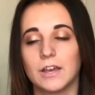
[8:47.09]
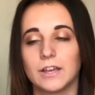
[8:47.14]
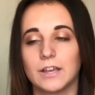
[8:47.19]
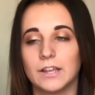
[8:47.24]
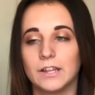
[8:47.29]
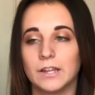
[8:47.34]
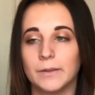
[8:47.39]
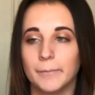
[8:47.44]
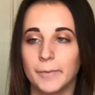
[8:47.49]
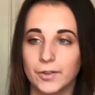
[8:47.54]

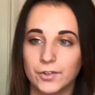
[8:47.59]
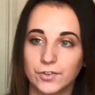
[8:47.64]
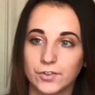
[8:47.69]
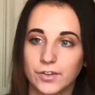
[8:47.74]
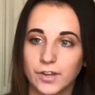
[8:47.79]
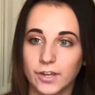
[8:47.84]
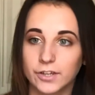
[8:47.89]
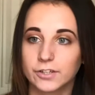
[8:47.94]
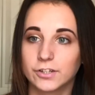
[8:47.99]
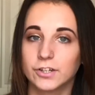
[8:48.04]
get in the metal
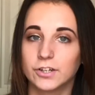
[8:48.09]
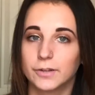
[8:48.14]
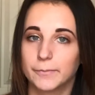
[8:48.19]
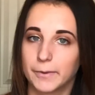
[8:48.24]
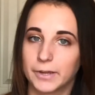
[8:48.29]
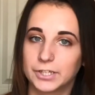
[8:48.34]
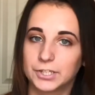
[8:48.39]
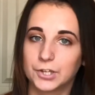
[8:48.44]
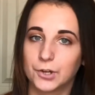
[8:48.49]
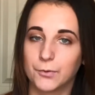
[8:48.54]
detector to
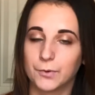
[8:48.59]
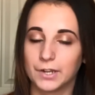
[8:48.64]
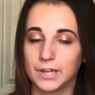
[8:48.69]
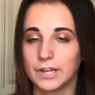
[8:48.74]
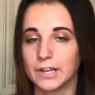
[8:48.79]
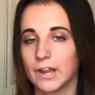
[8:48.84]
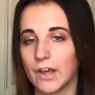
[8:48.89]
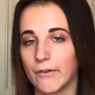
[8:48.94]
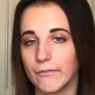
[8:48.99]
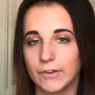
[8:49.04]
make sure we
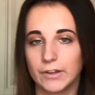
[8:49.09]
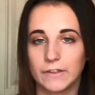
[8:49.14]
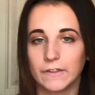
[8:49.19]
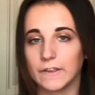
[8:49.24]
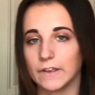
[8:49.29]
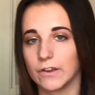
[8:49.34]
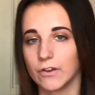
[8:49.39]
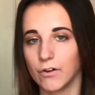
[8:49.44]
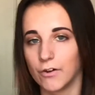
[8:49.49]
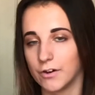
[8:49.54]
didn't have
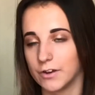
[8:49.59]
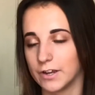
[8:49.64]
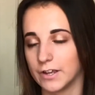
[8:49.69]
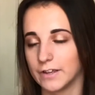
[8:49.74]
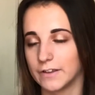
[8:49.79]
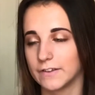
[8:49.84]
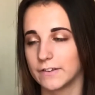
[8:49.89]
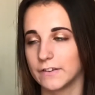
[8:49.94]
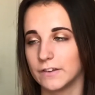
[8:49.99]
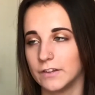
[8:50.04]
anything on
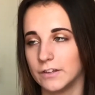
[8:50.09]
us,